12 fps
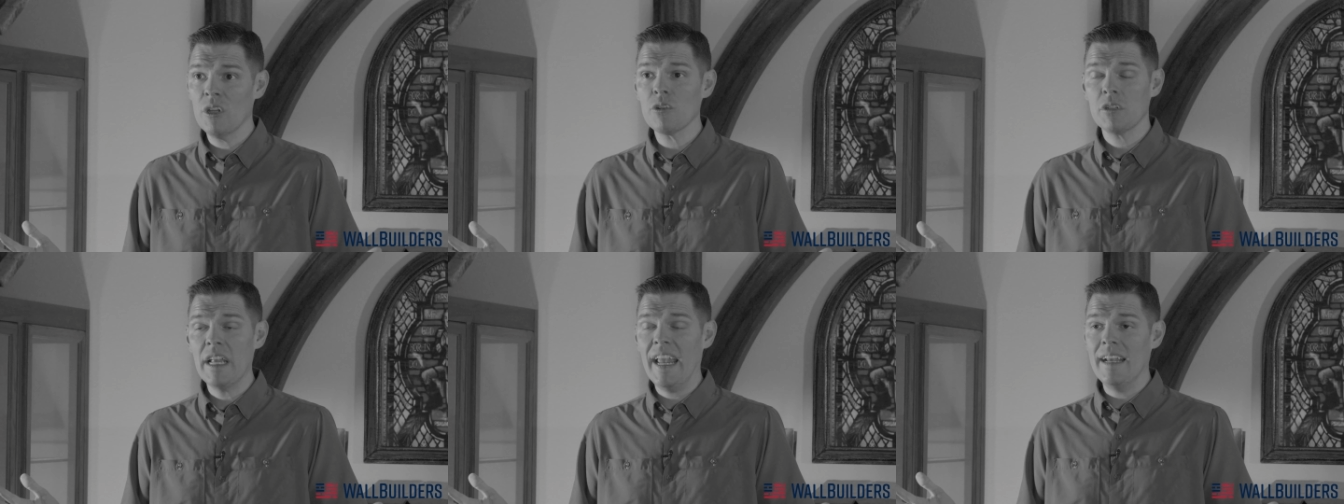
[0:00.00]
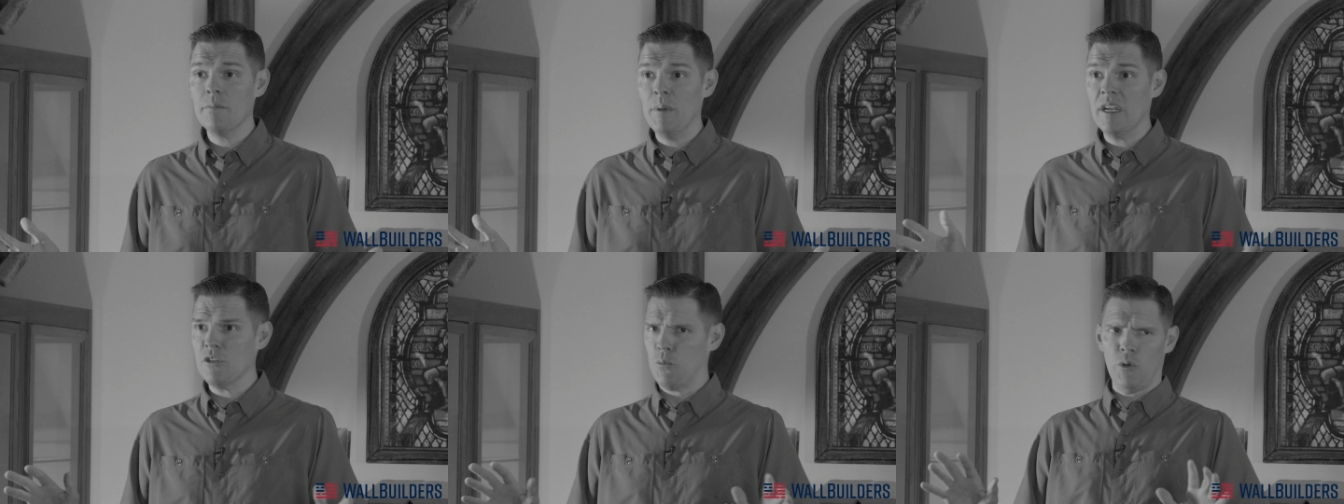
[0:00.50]
in their state
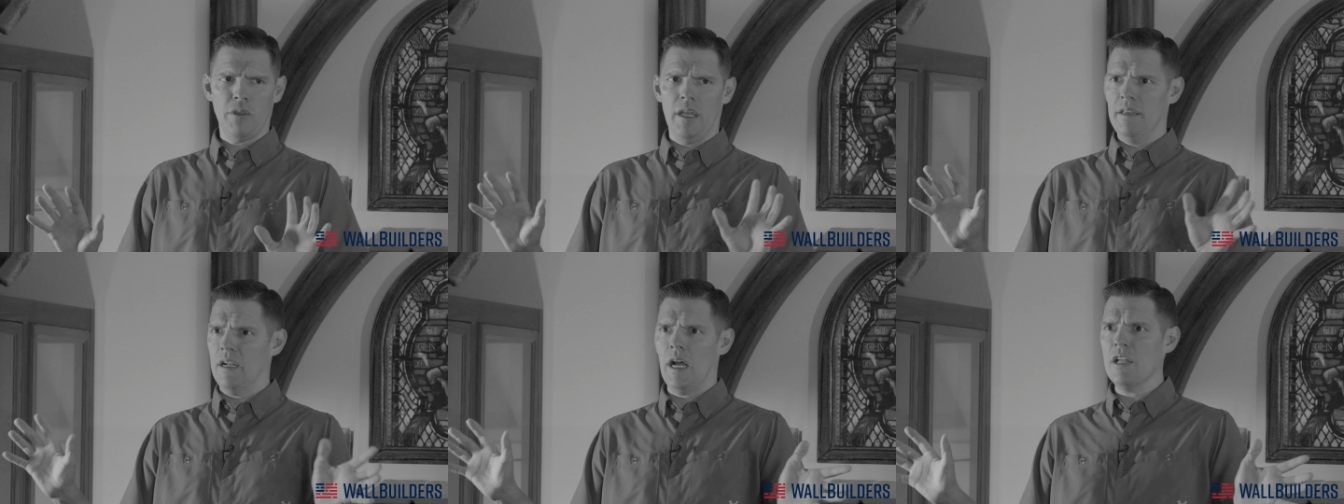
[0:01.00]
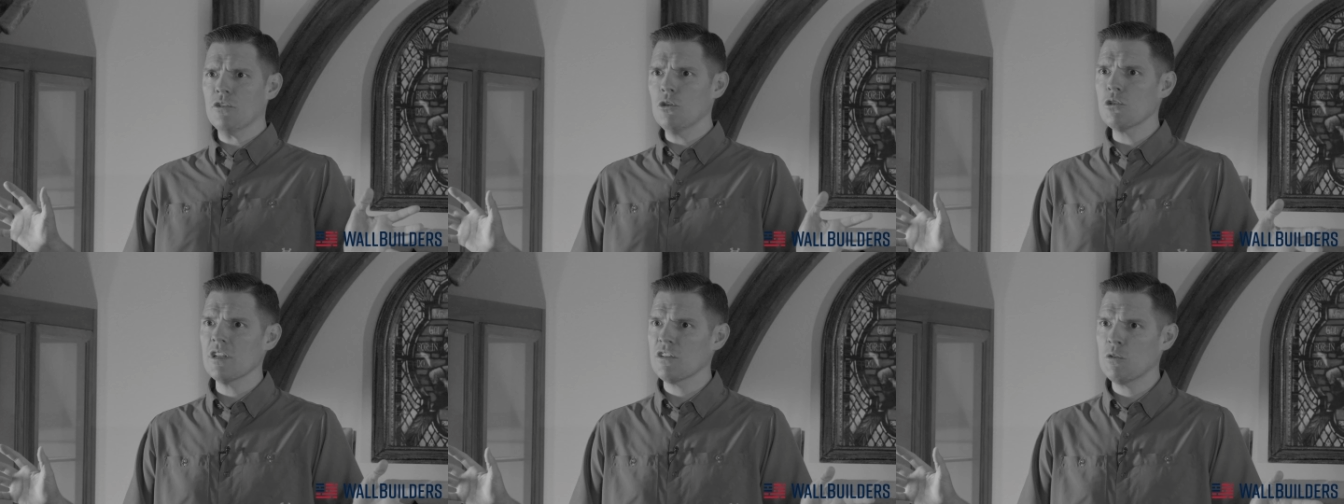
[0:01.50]
because, well, the
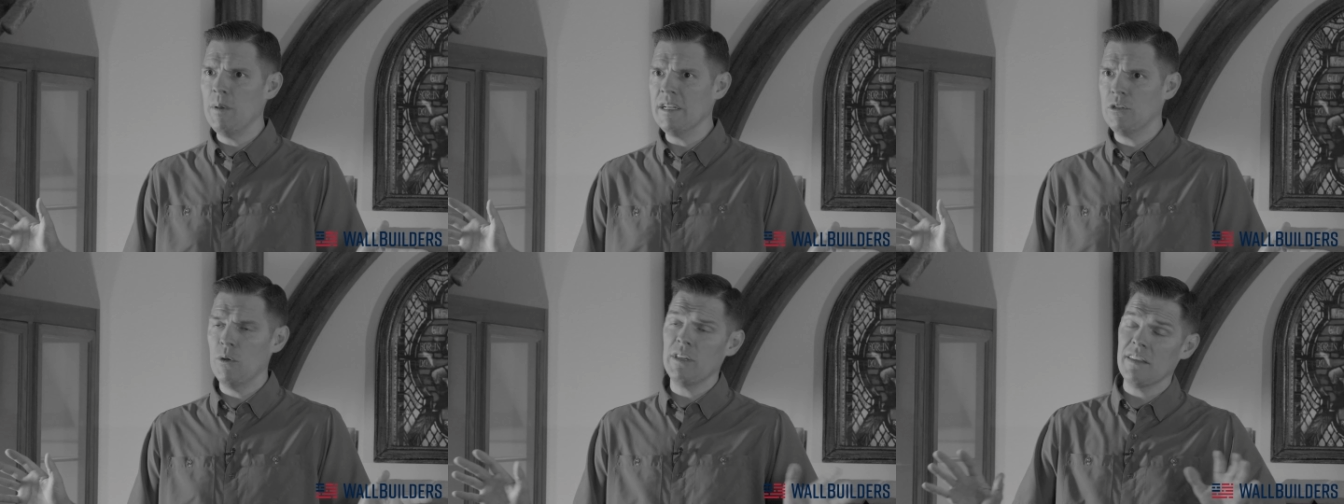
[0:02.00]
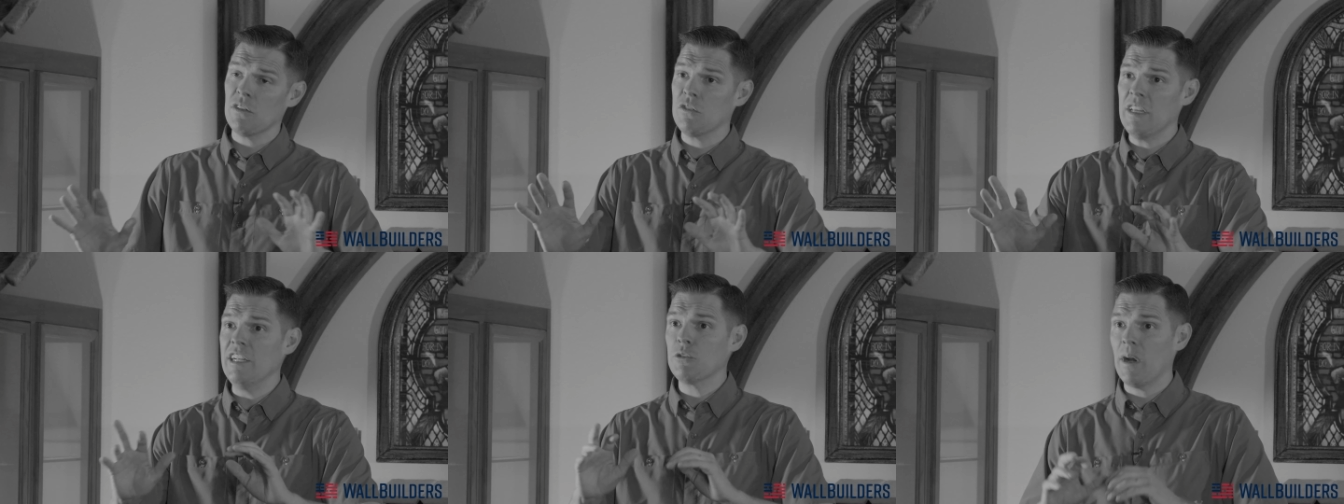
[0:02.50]
Constitution doesn't speak to it. That's a
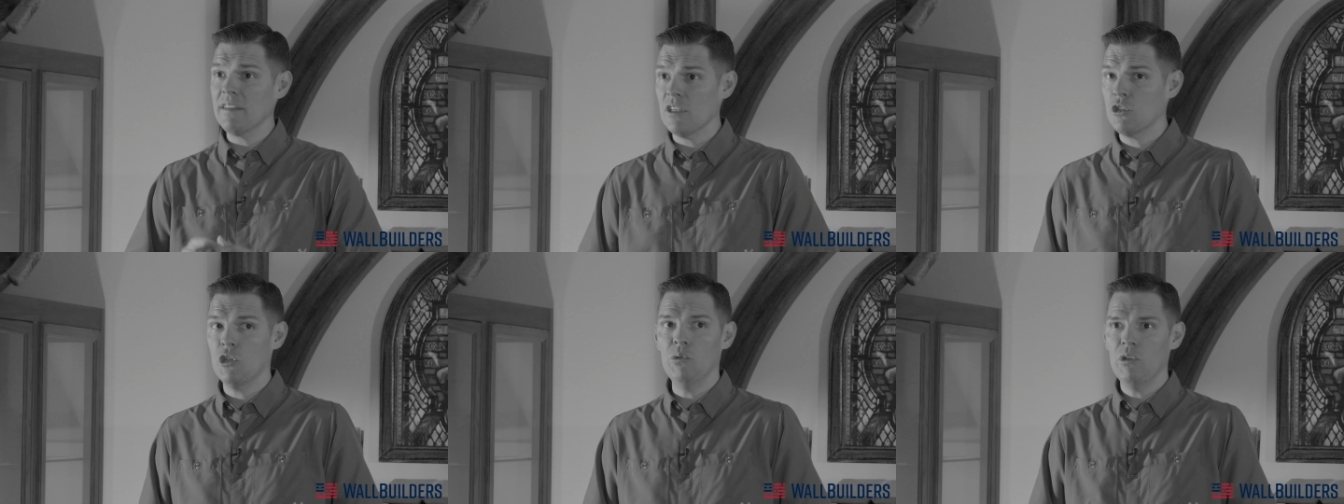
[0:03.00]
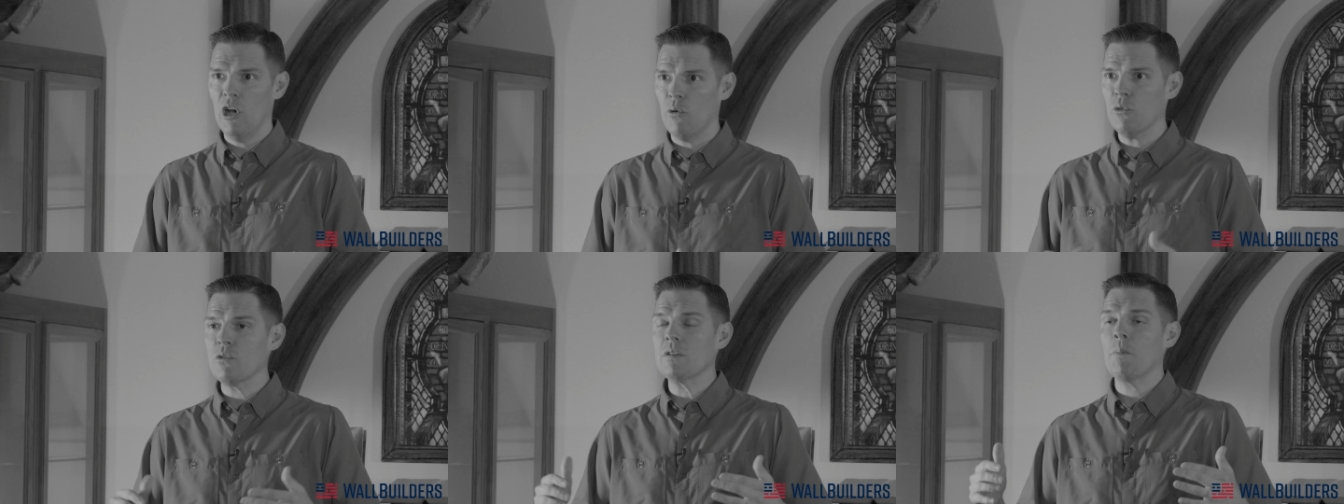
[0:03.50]
states' rights issue.
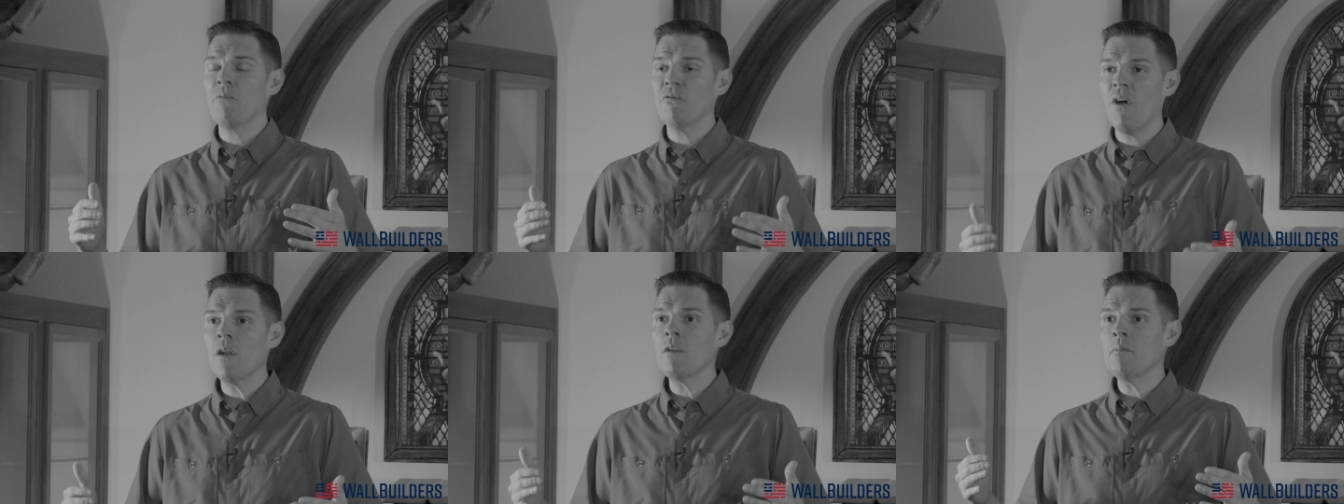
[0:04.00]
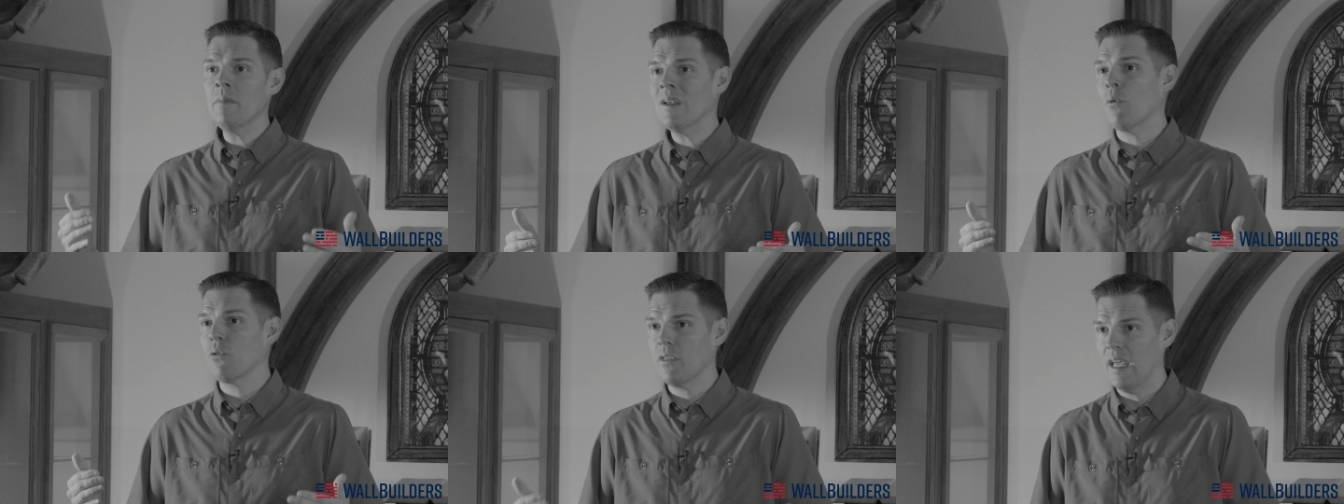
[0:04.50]
No, there's some
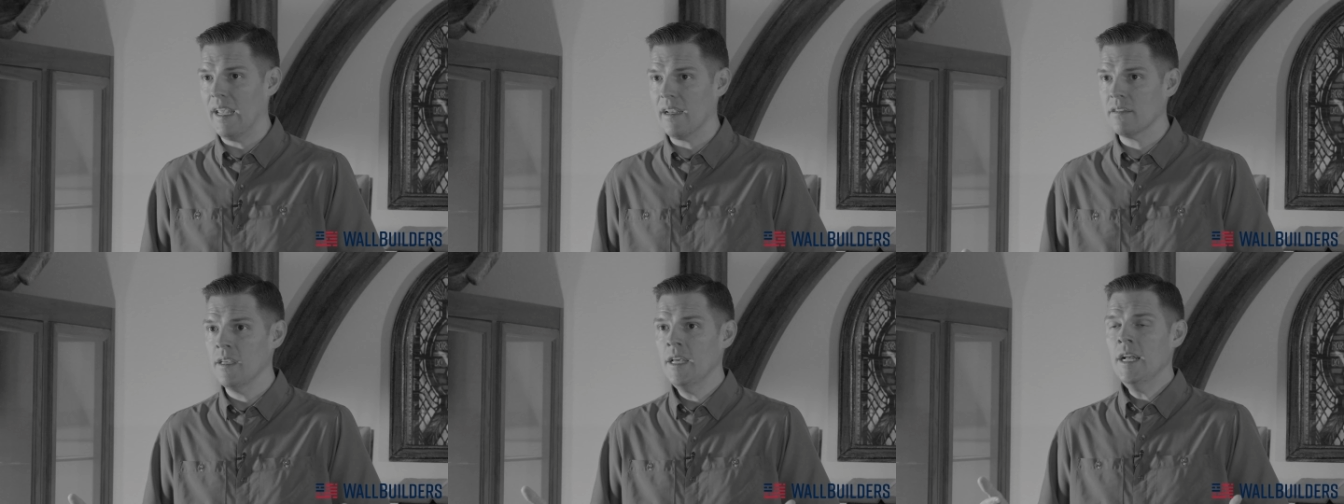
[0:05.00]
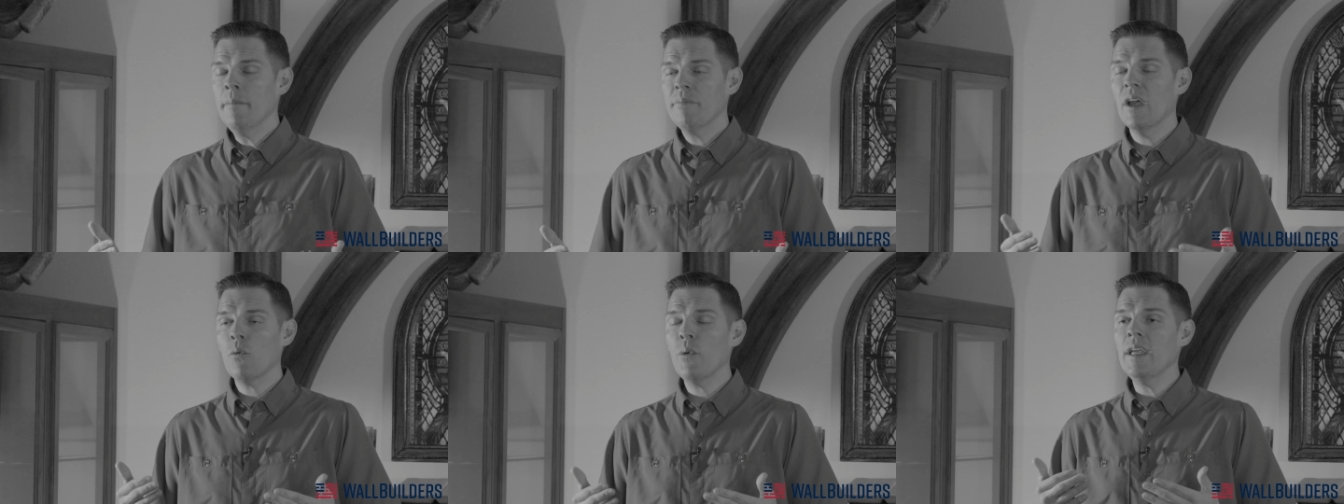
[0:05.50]
fundamental things
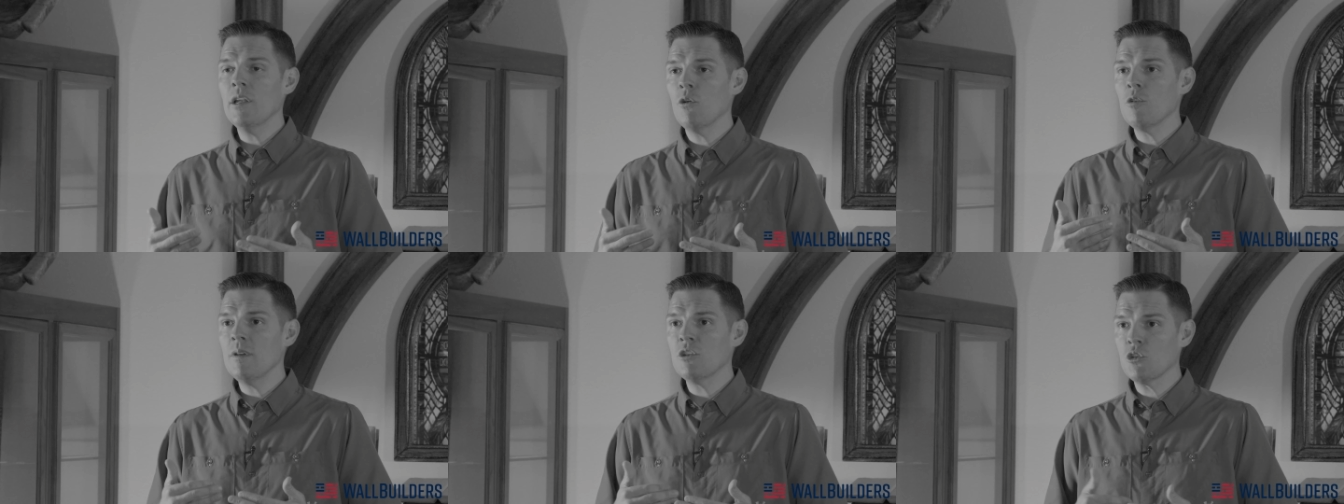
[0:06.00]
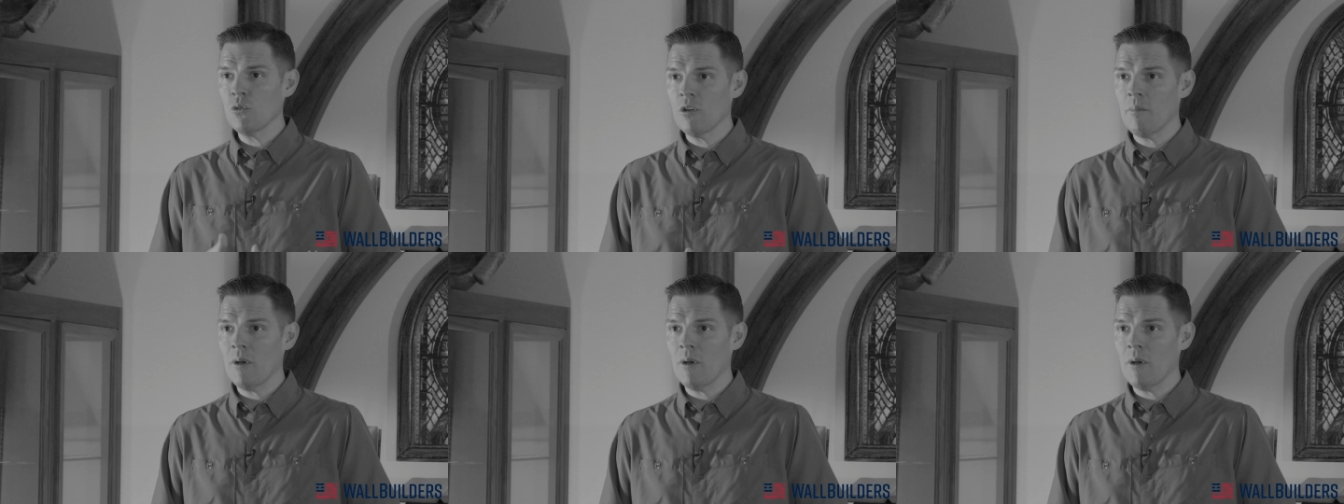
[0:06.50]
that we know to be true in